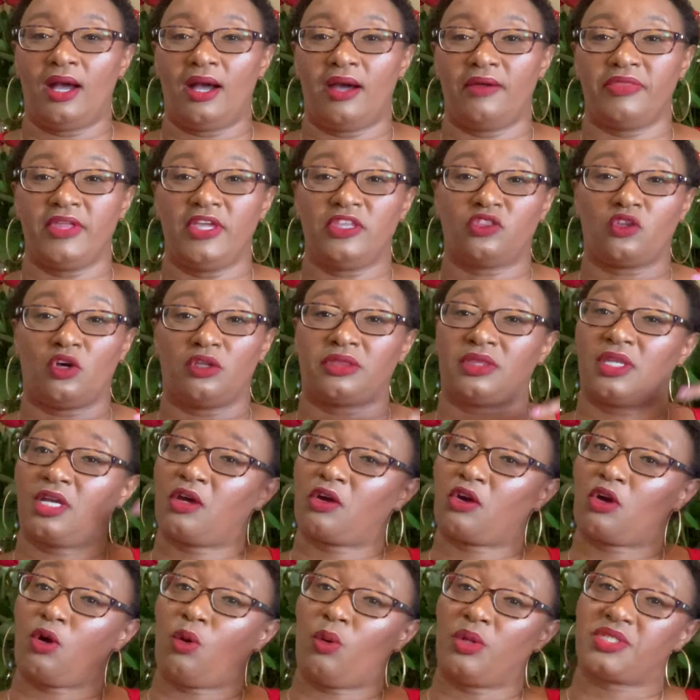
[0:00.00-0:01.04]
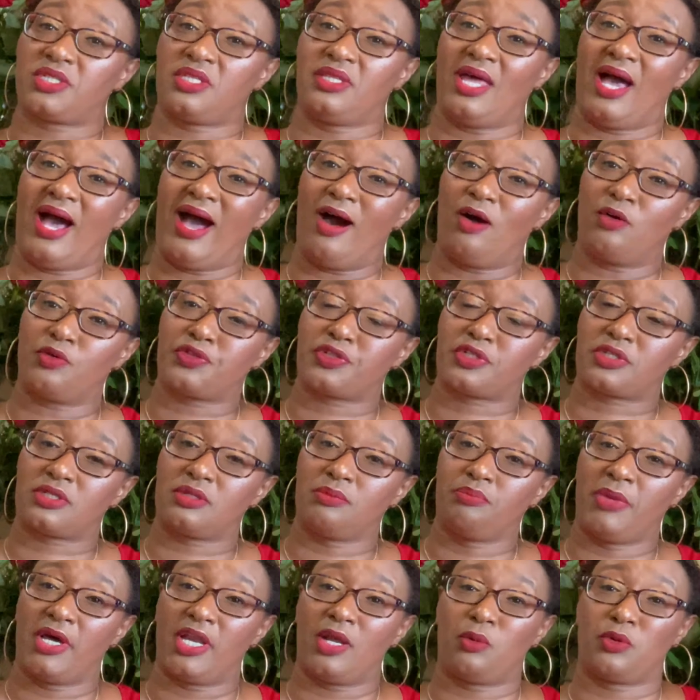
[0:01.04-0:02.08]
they thought the girl was in the house,
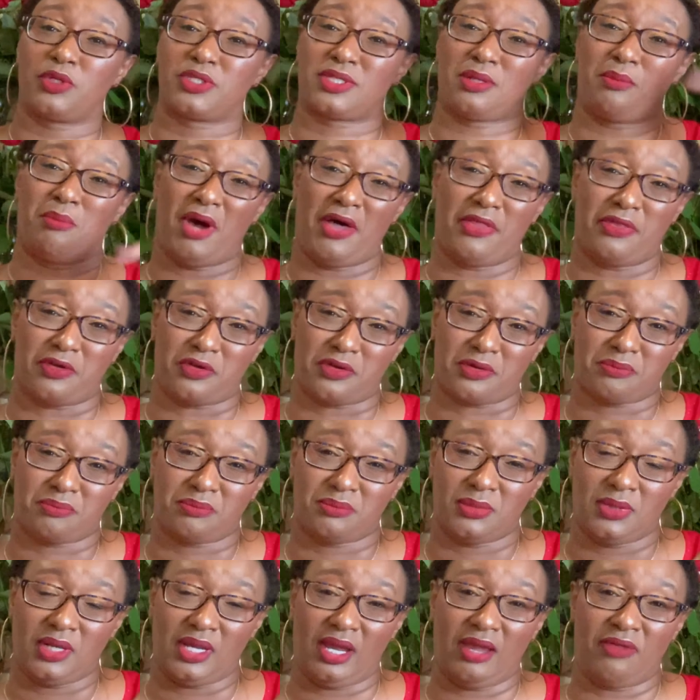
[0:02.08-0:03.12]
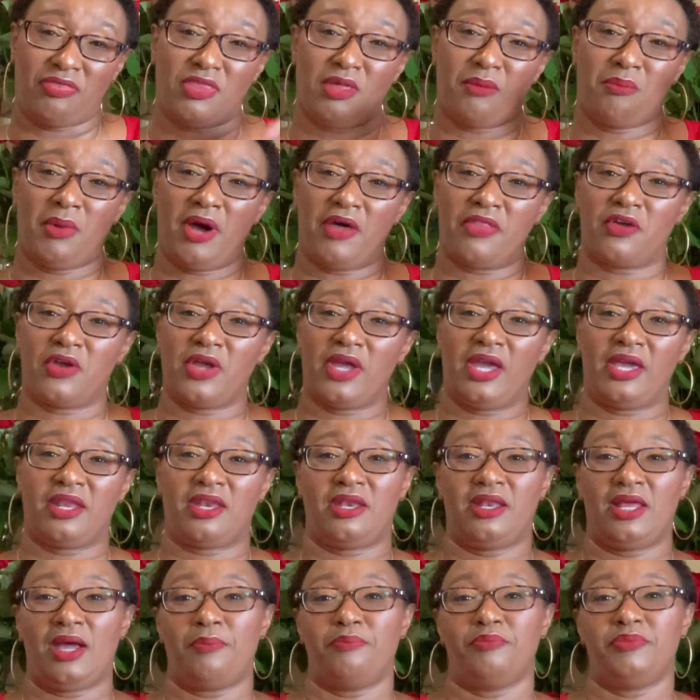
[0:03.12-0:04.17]
but it was the mother, and the mother ended
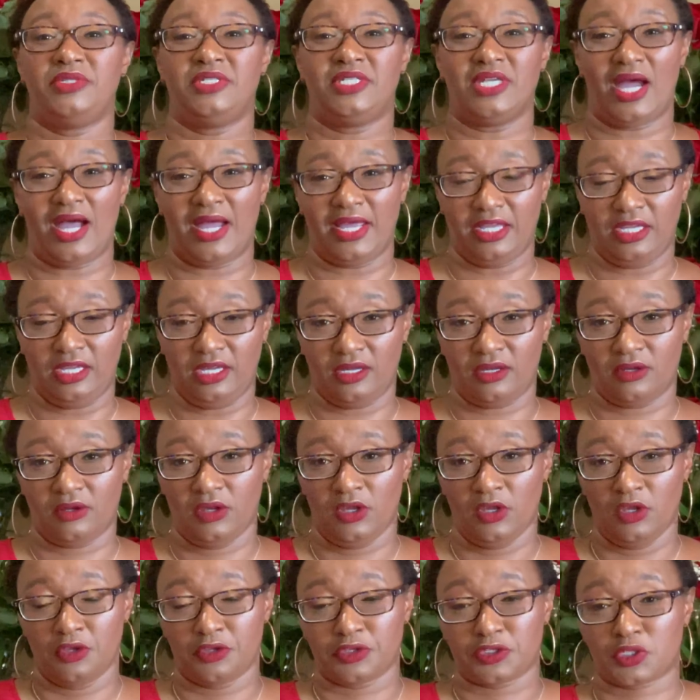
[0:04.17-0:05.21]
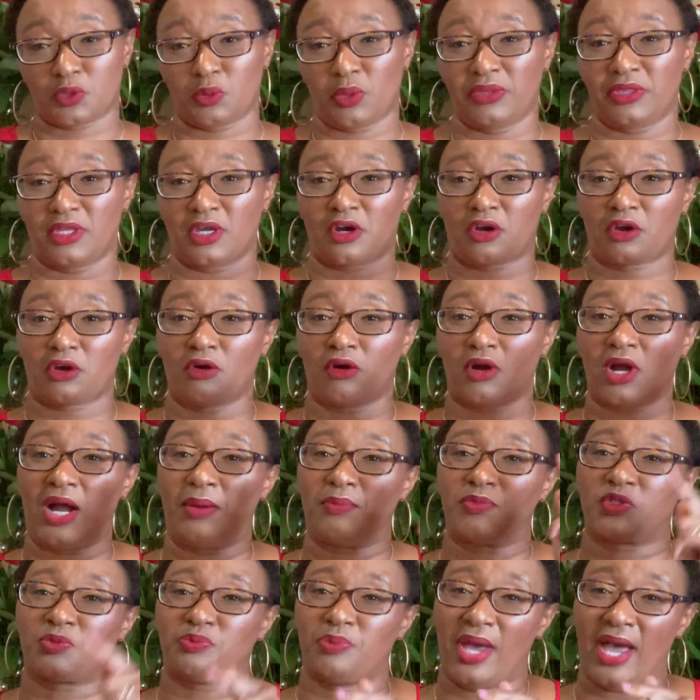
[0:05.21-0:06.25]
up dying. So when the girl
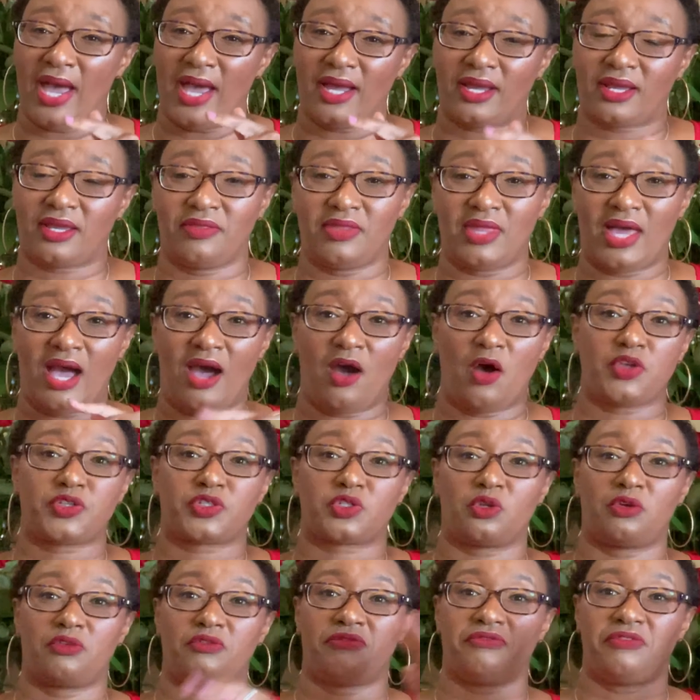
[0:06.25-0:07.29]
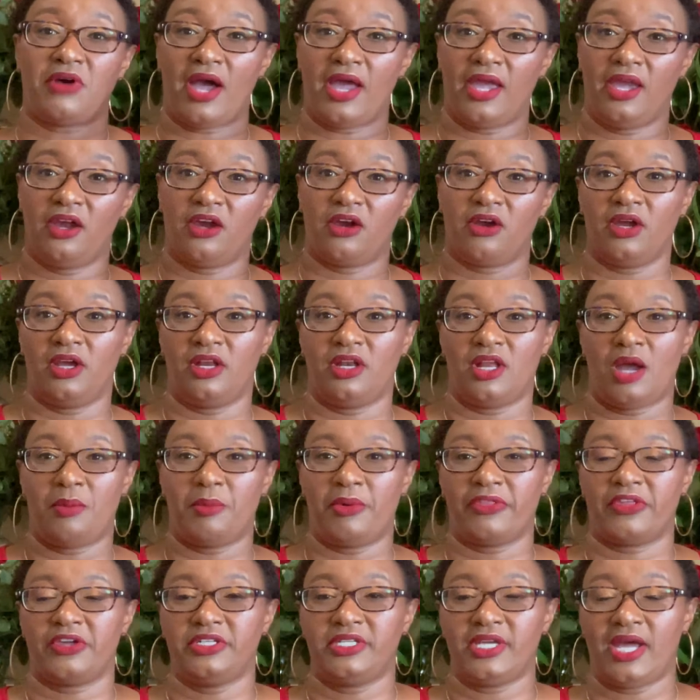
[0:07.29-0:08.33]
comes back and the house is on fire and her
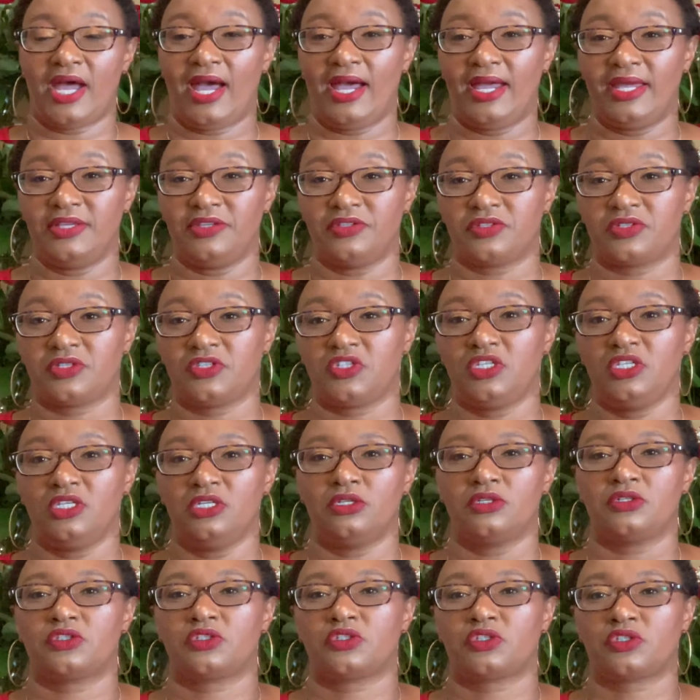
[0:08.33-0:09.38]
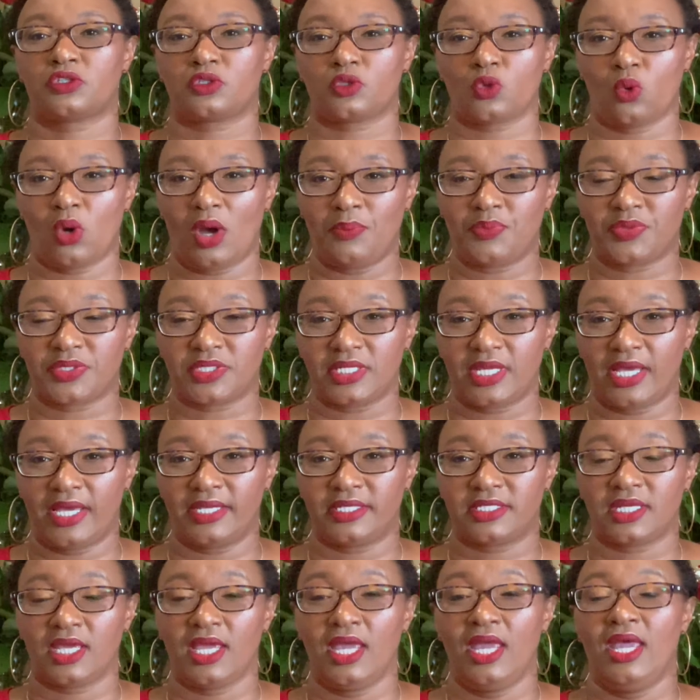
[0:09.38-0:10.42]
mother dies, she is so
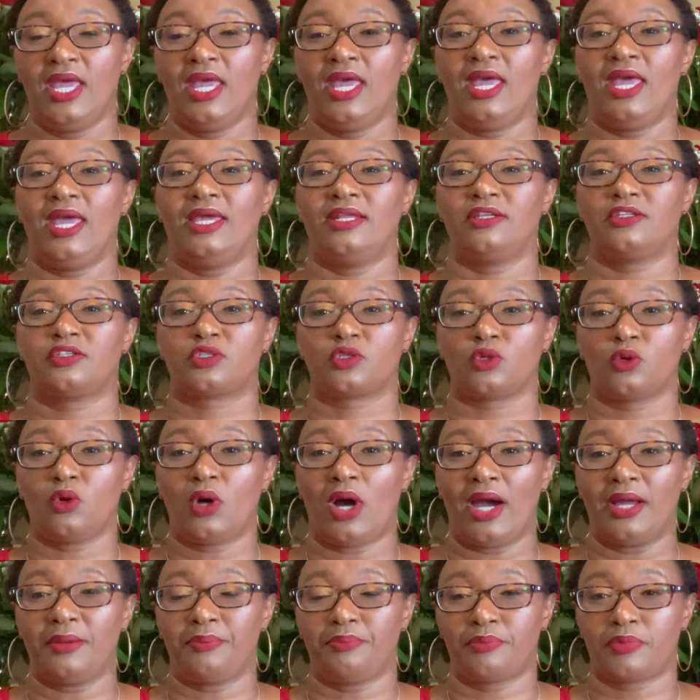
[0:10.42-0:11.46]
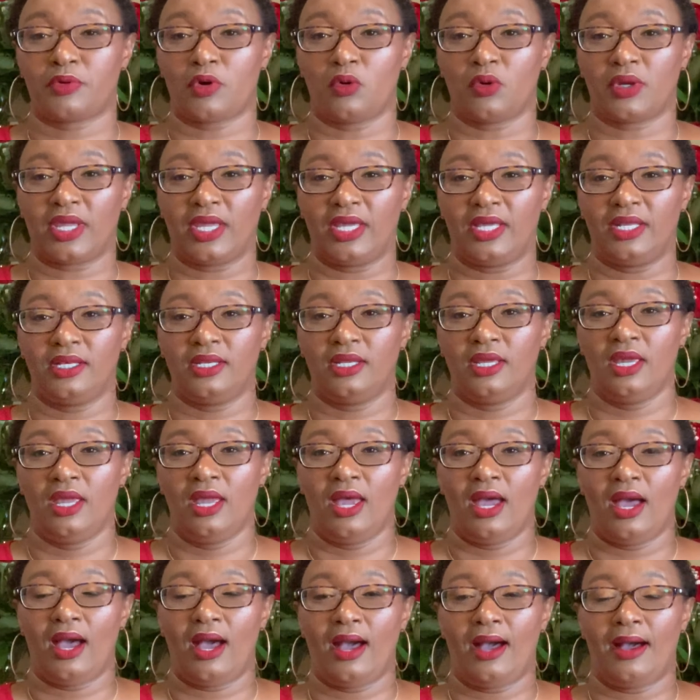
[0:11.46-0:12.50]
upset and so heartbroken,
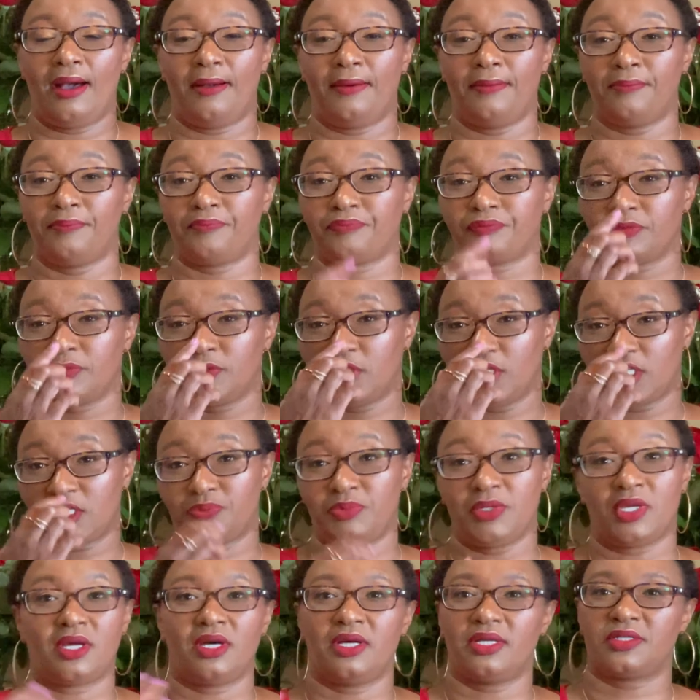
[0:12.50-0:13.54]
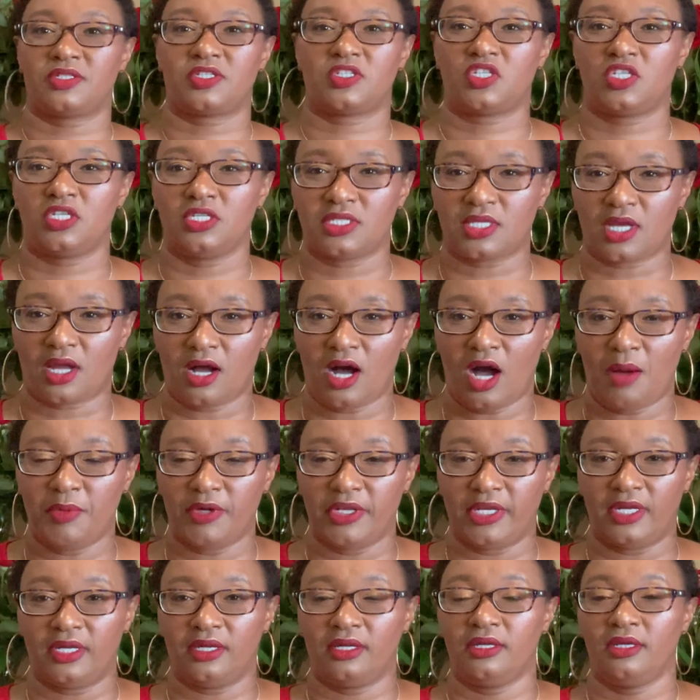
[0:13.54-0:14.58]
just because she's a
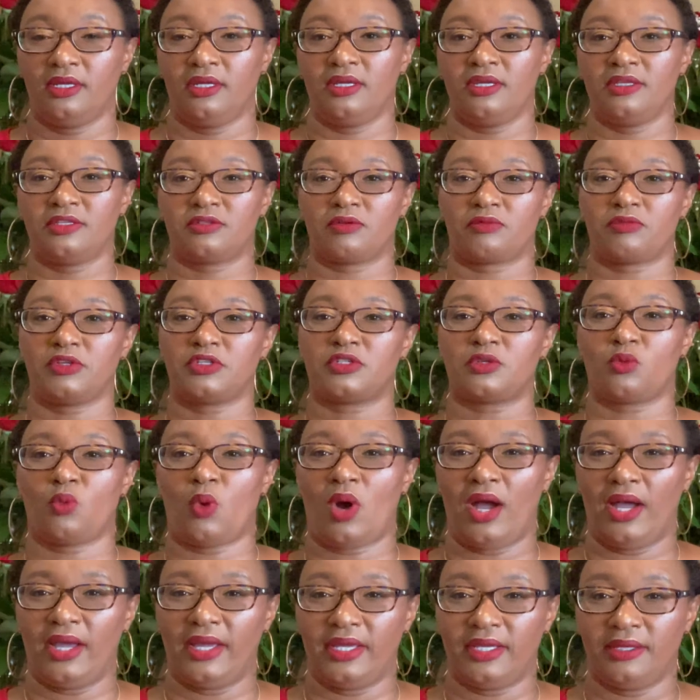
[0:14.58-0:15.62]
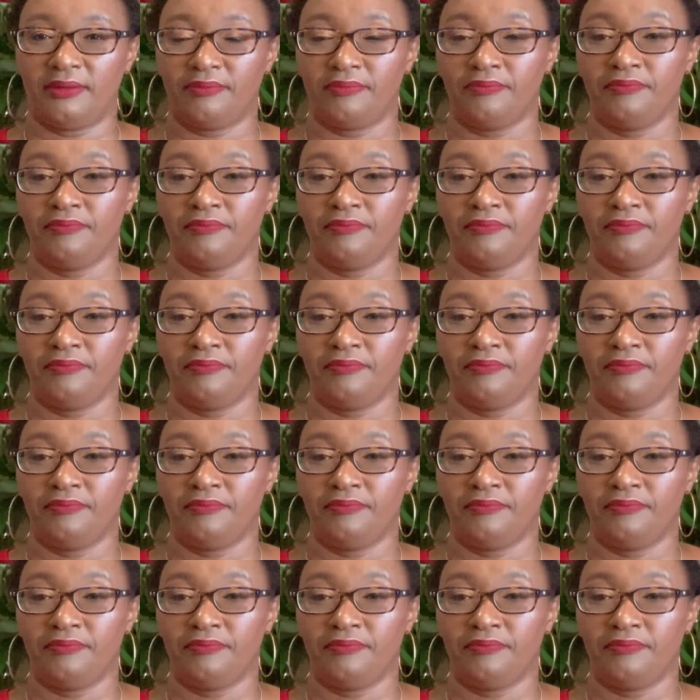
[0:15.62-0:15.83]
commoner is the reason why